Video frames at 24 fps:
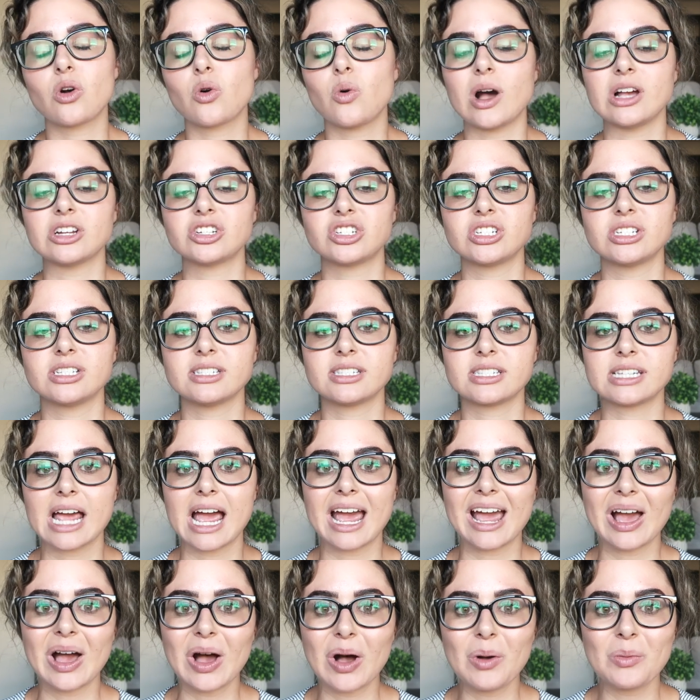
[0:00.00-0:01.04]
questions to
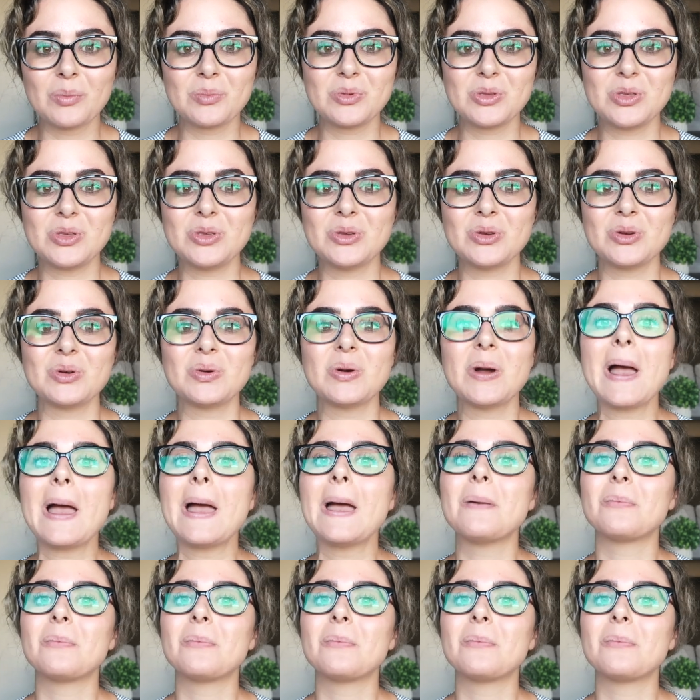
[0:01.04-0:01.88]
help you